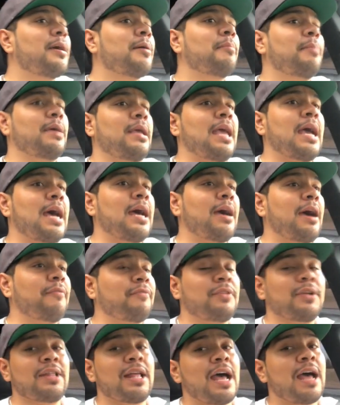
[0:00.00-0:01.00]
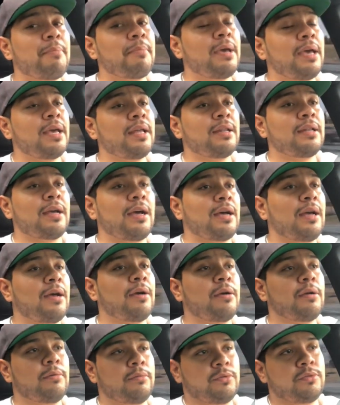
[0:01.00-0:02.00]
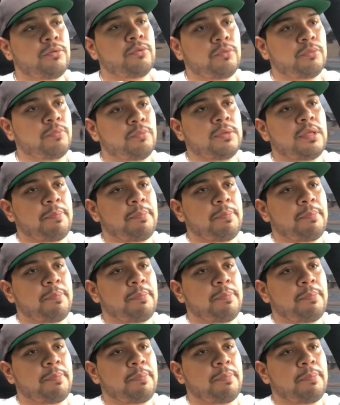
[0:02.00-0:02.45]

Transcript: But yeah, after that, man, to